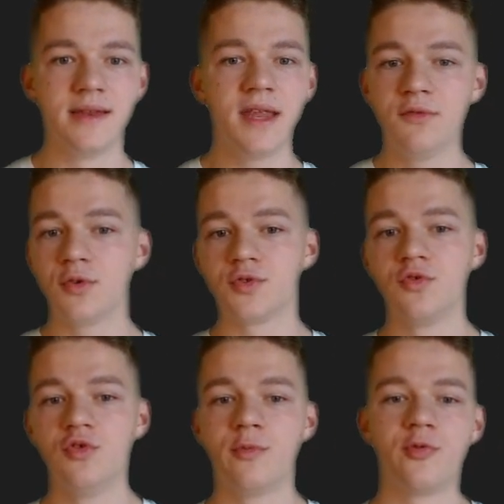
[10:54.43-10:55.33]
then we want to
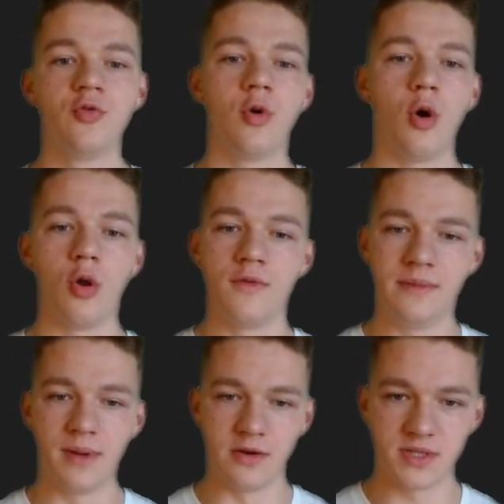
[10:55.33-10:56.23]
loop through all of the
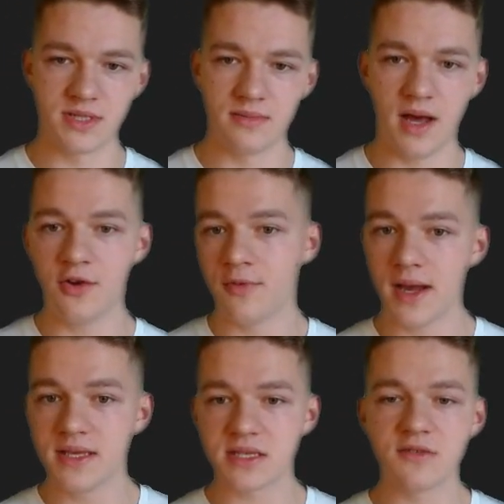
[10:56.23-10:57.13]
players.
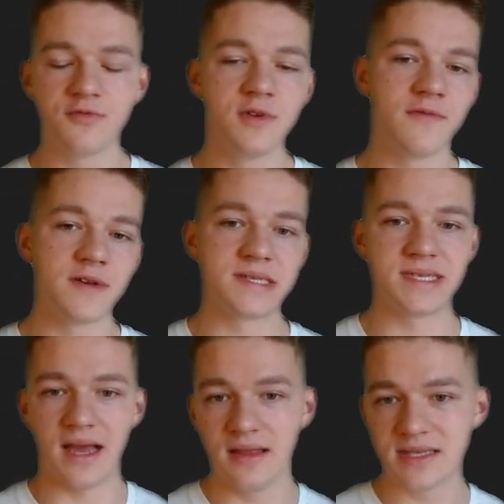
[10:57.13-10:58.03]
Otherwise, if we have
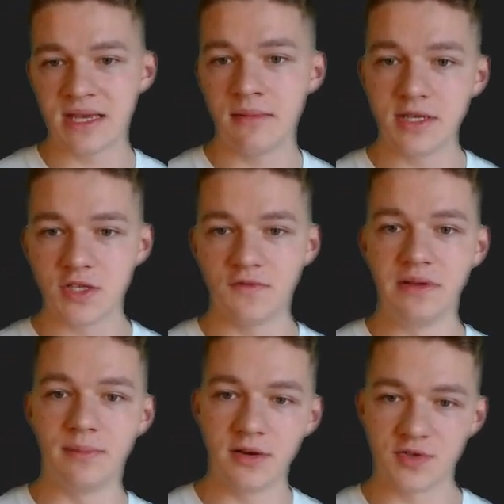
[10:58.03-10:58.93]
assigned some list of
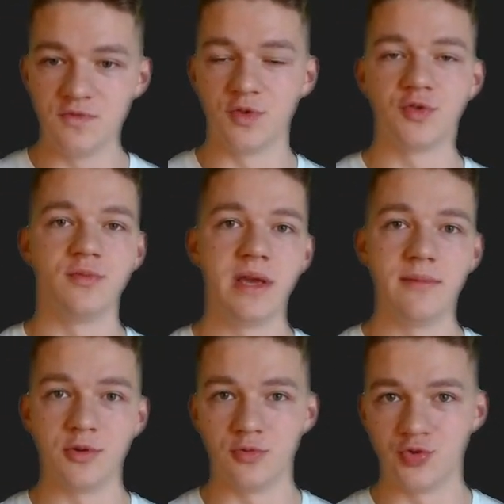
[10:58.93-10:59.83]
the players we want to be able to